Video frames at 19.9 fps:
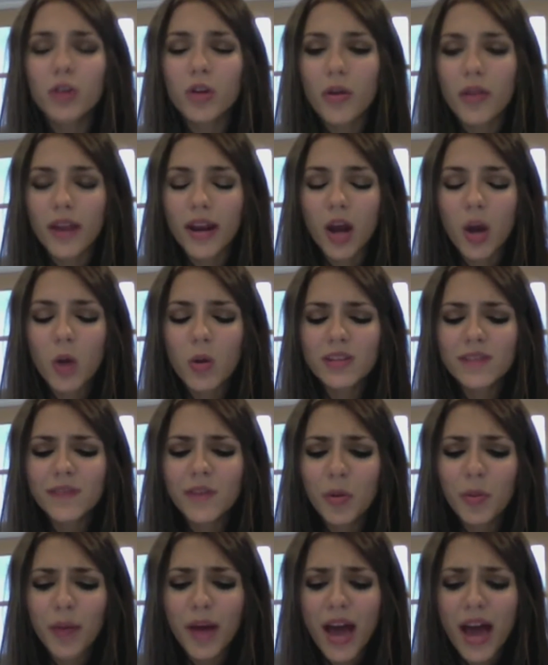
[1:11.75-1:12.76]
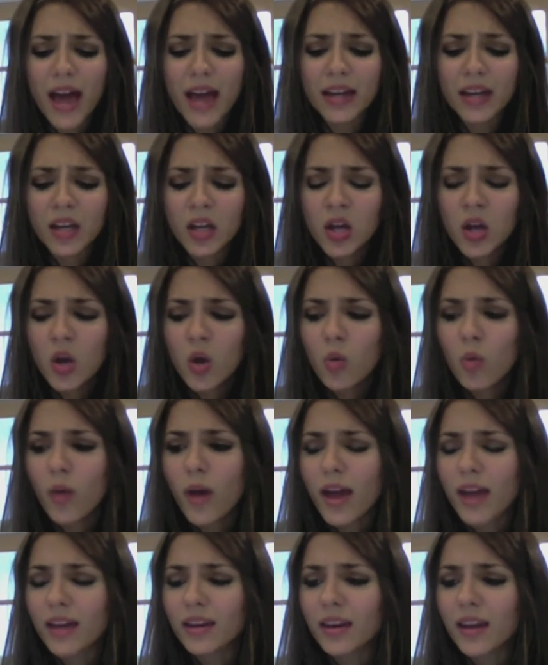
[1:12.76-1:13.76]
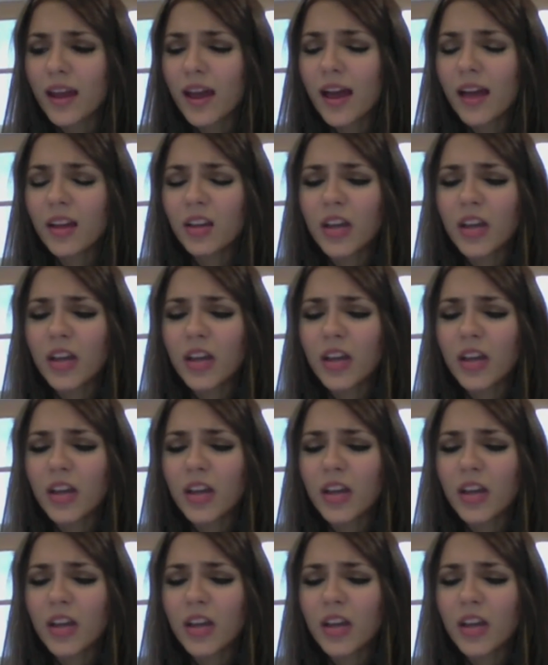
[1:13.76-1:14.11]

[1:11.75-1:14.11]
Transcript: and Britney Spears, etc.